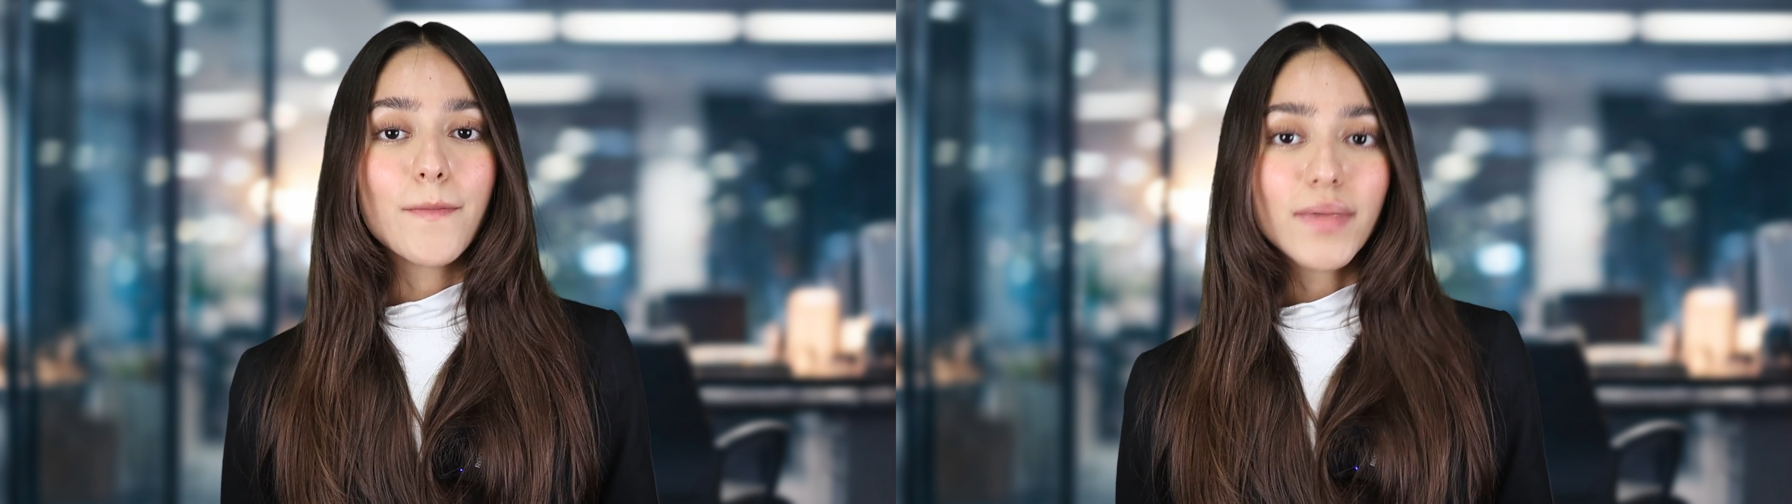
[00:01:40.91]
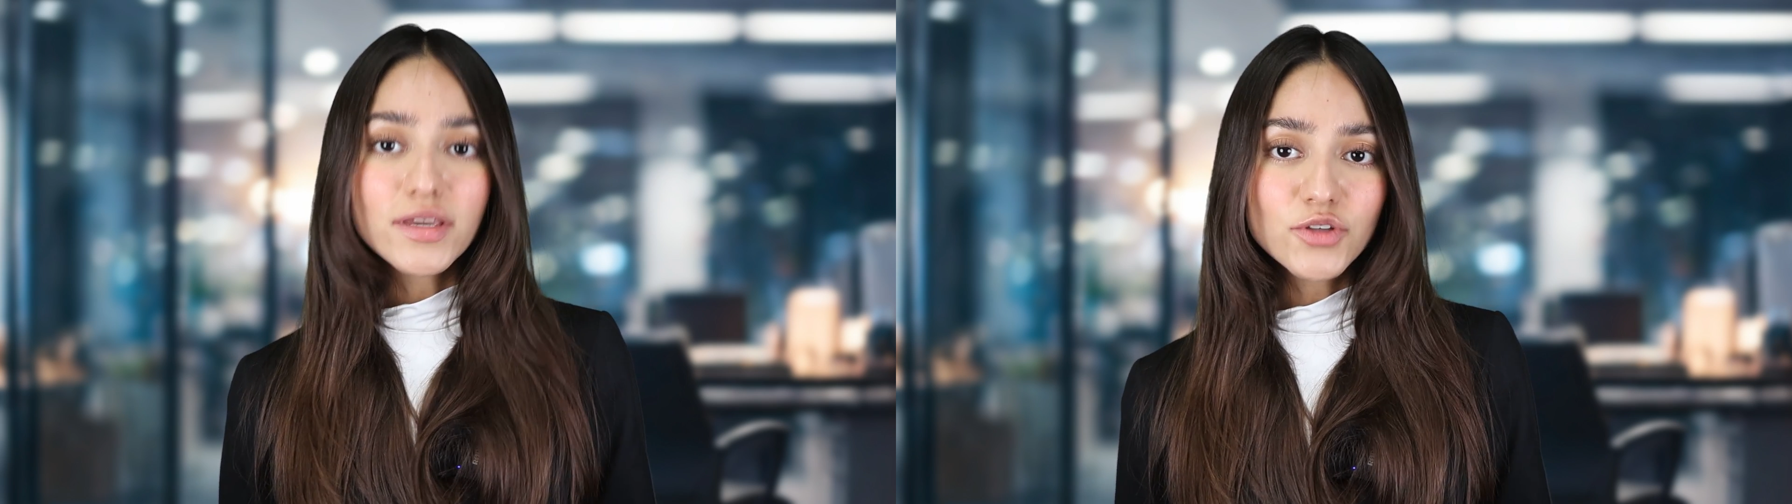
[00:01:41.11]

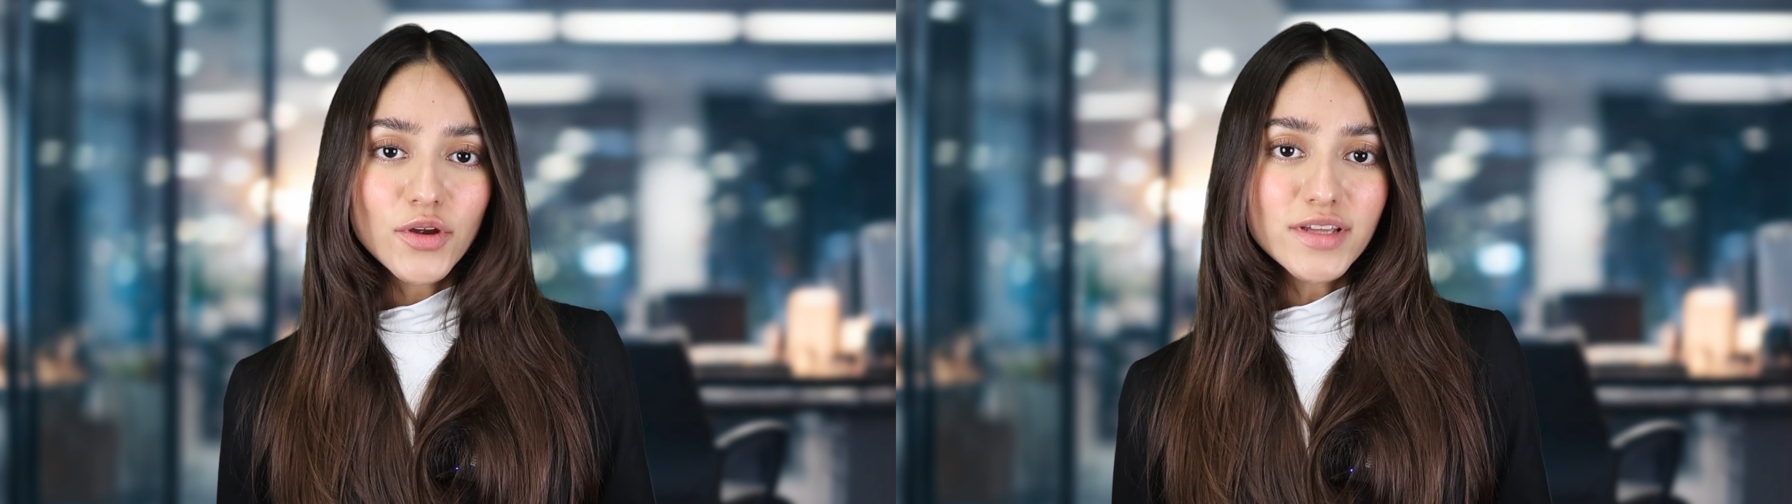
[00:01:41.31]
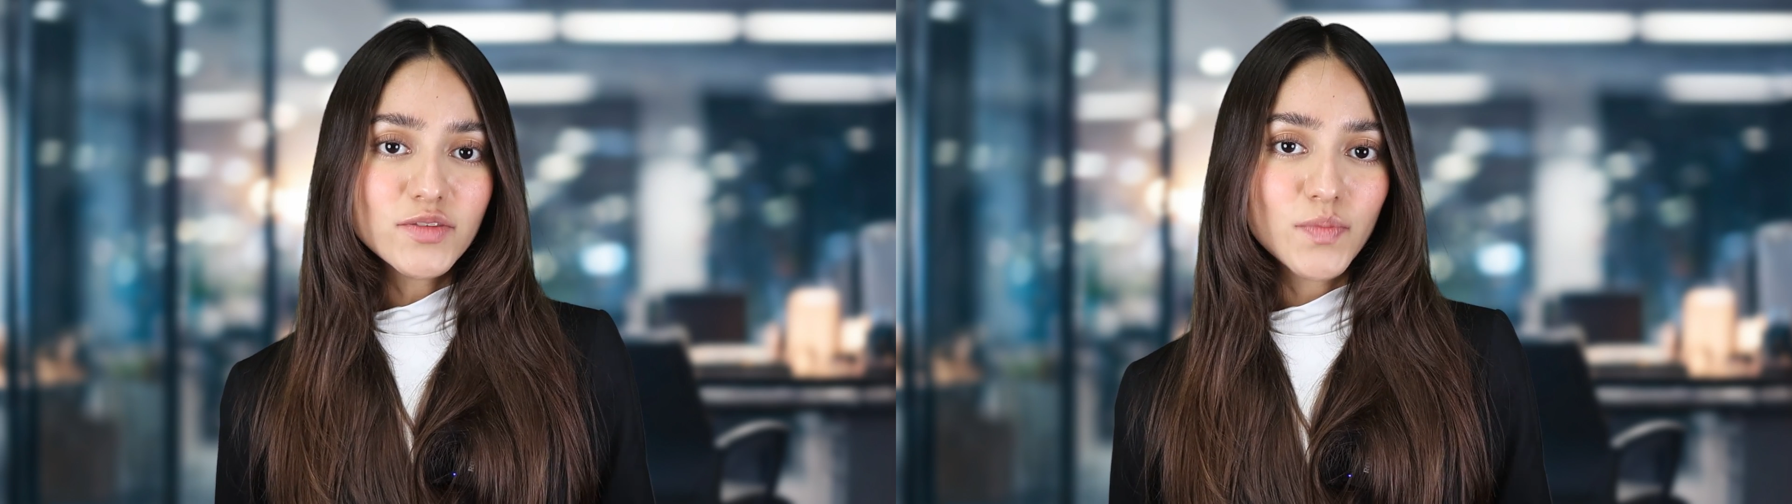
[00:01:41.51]
make
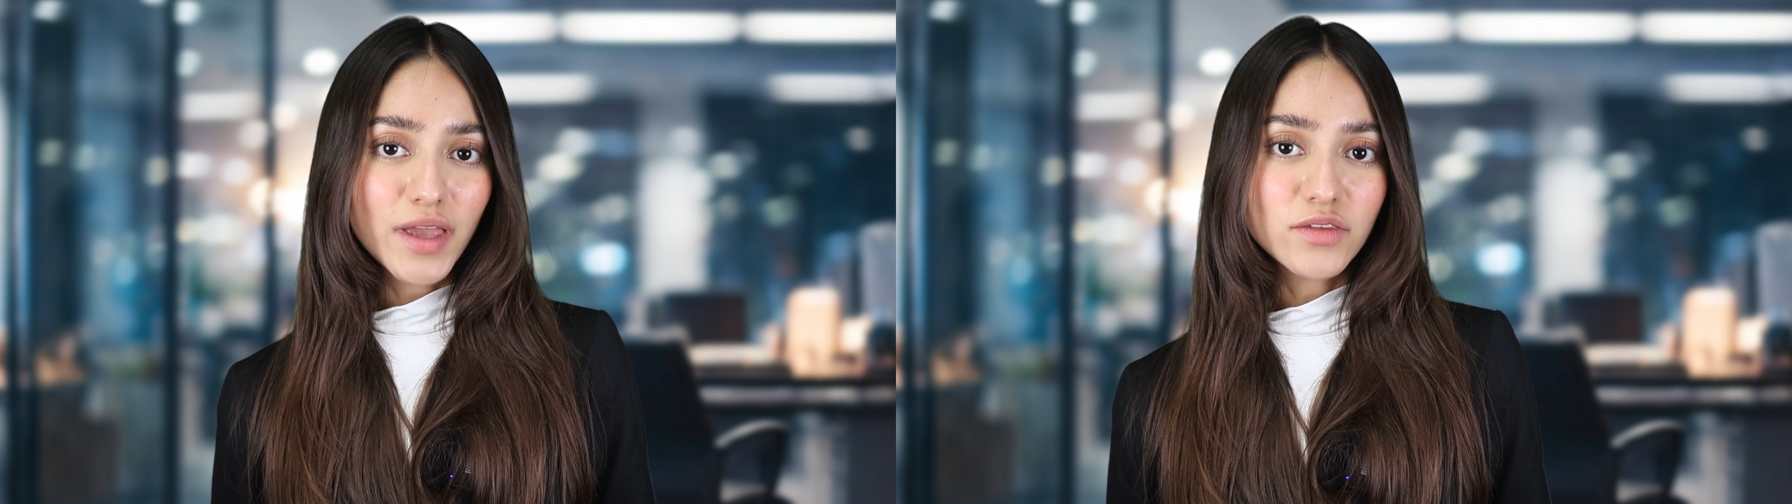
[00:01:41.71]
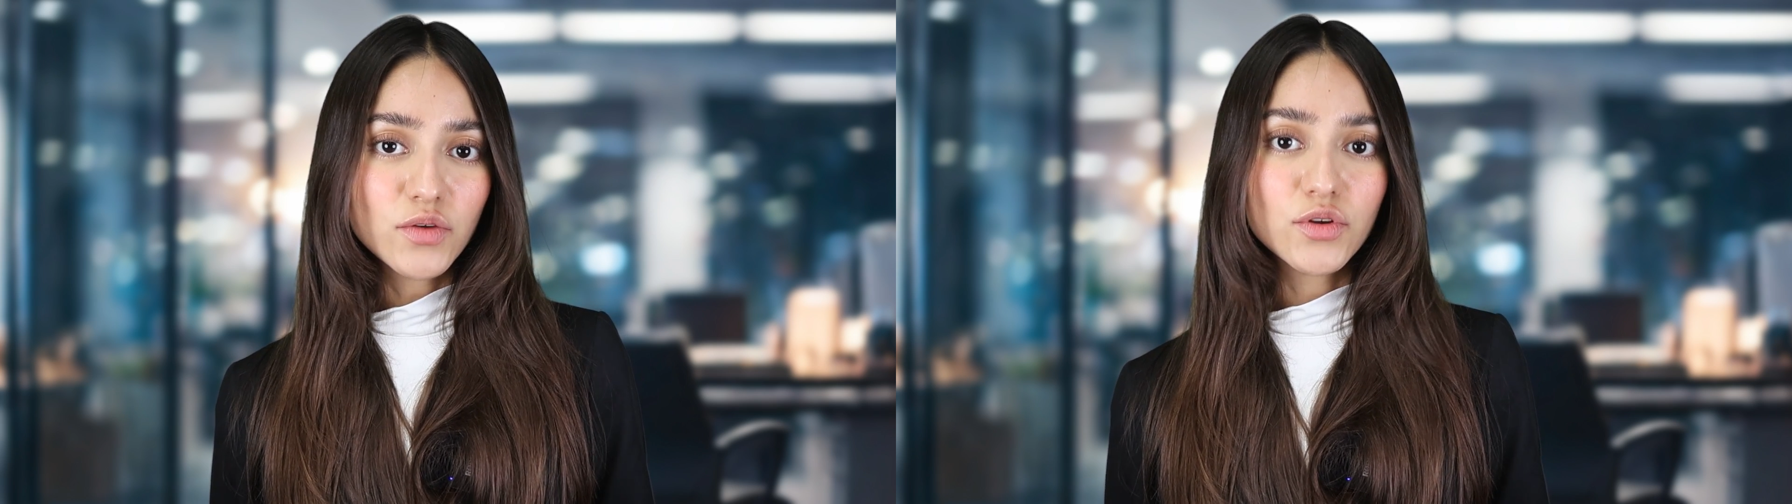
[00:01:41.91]
sure it's
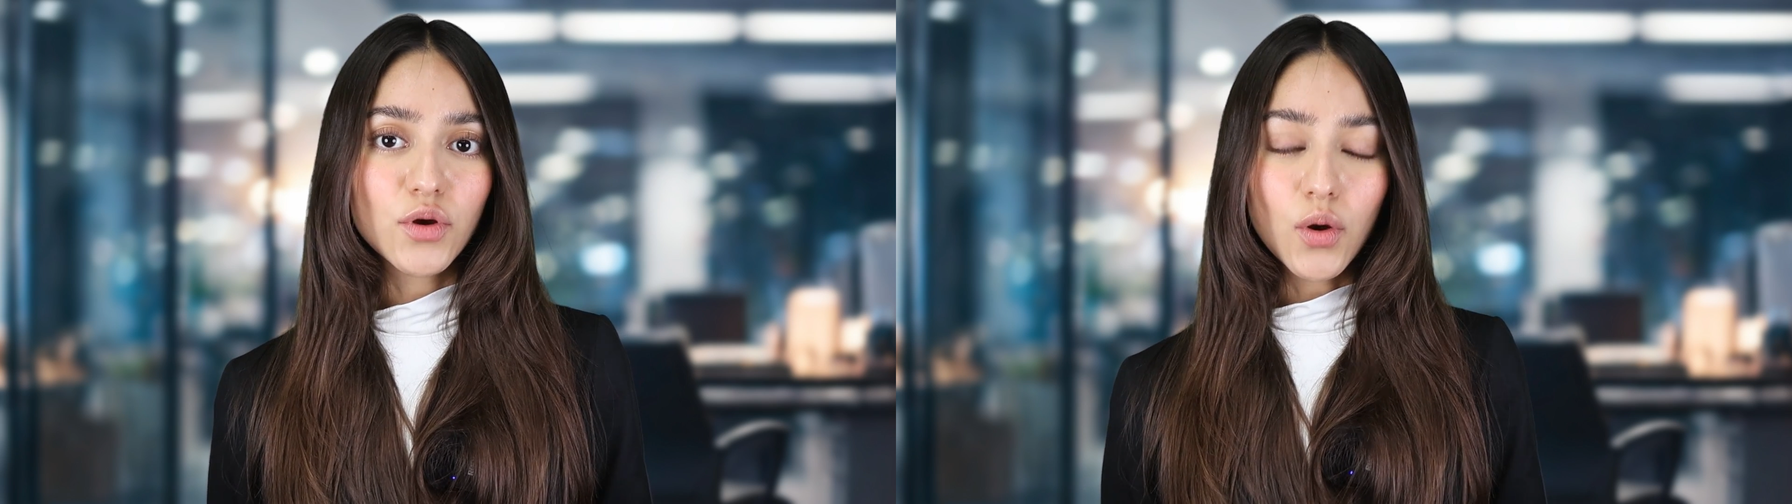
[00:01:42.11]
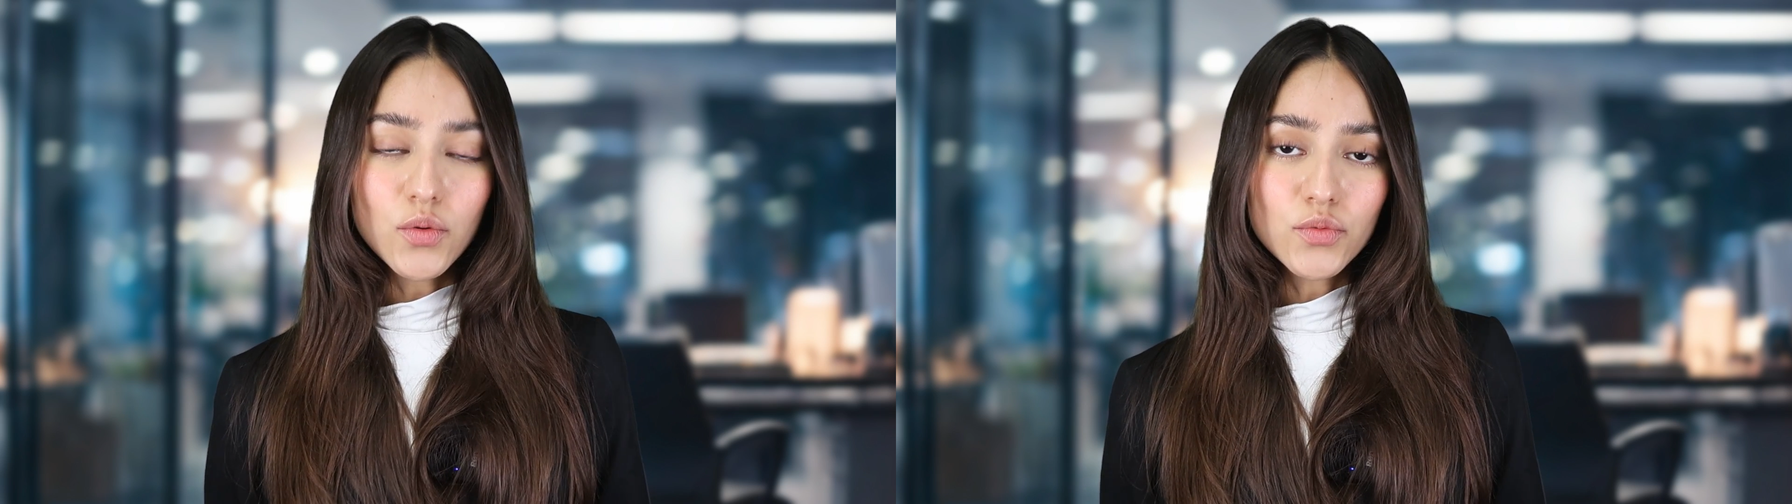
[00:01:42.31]
based on
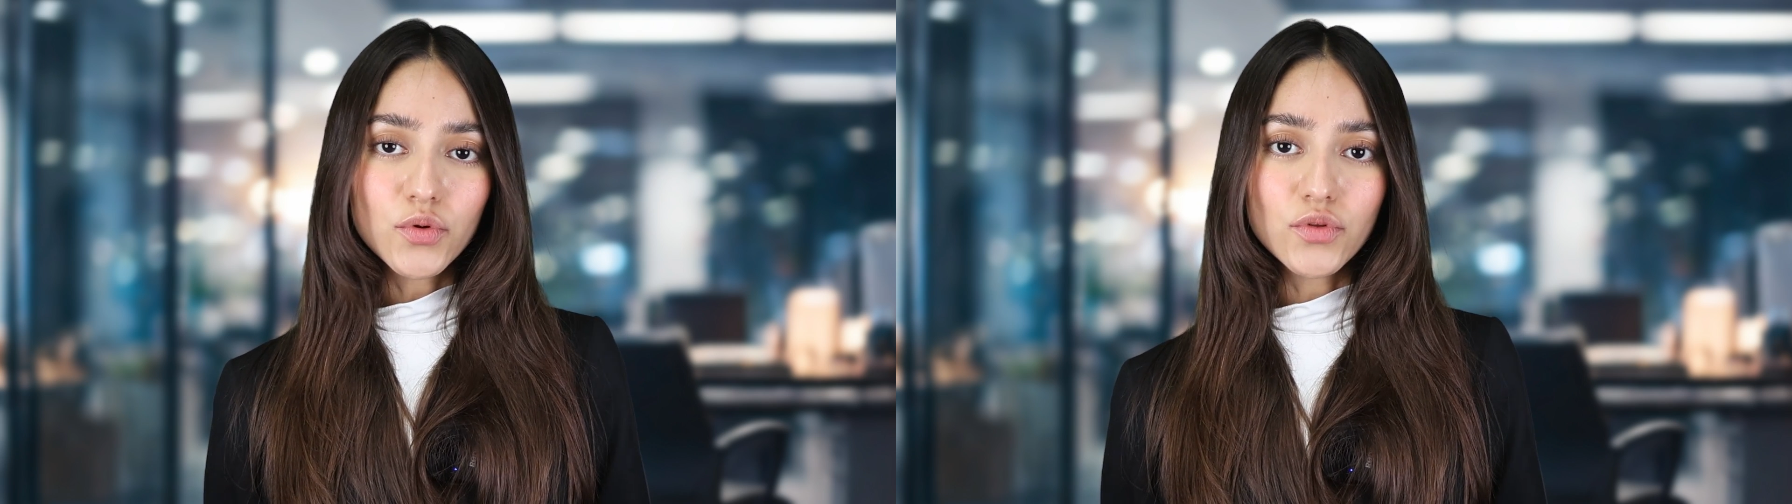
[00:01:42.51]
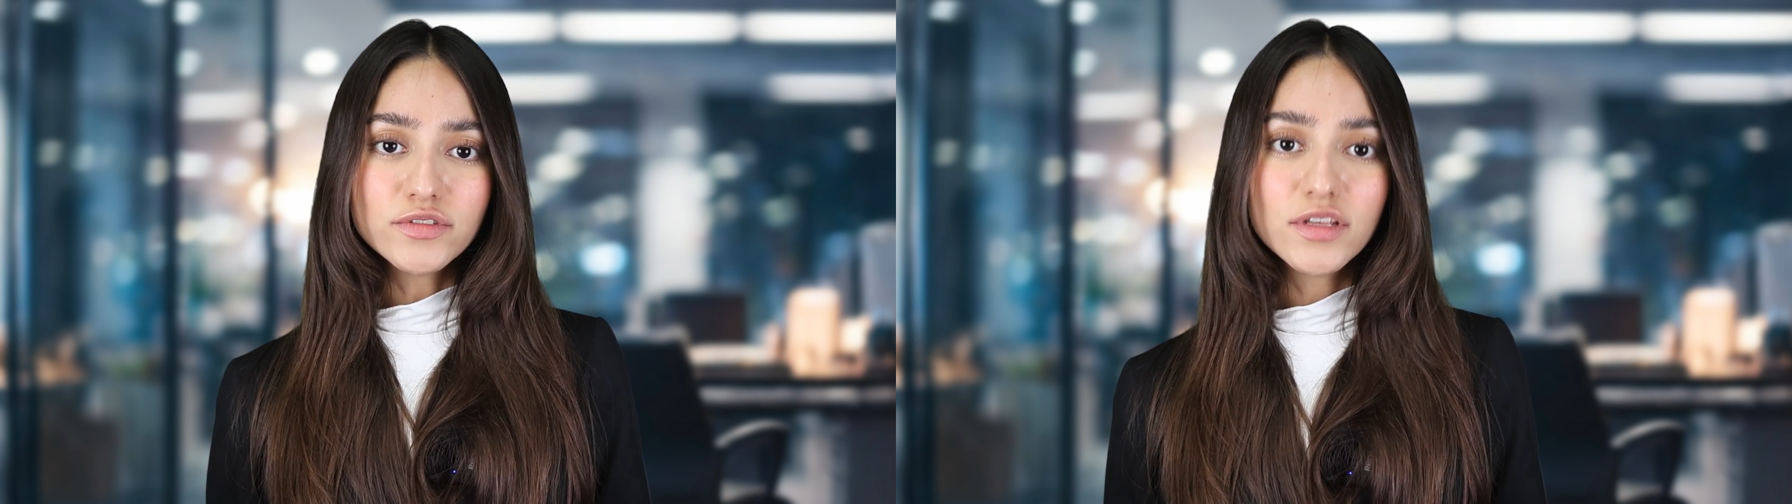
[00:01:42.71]
your own
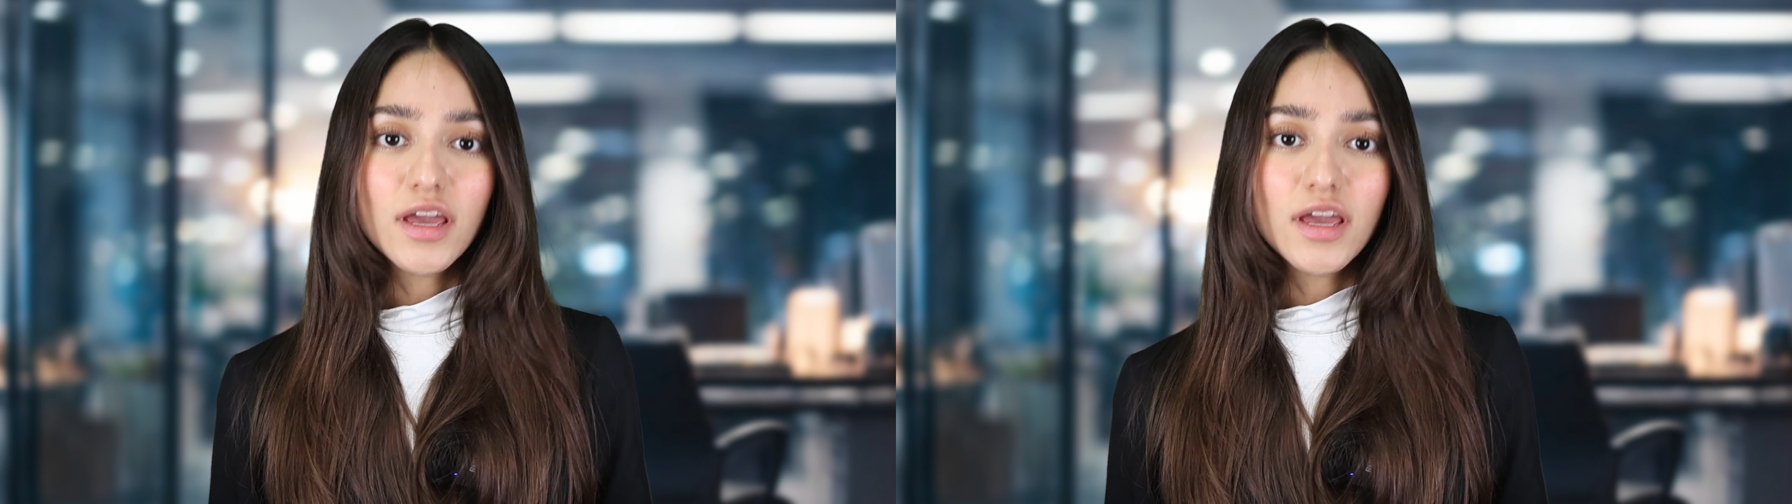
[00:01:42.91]
rules,